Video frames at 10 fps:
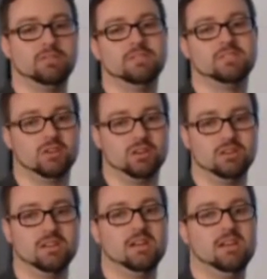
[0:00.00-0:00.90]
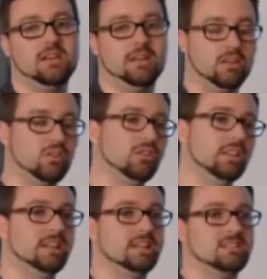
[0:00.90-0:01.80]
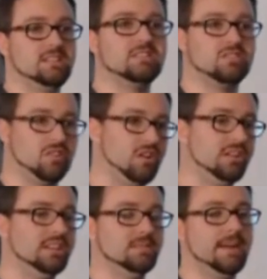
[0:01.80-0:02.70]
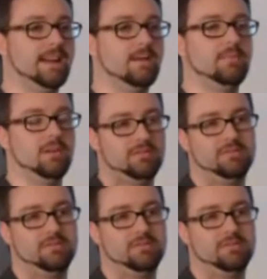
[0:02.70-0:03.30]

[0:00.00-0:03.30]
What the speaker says: So the GNU Linux distro is made up of,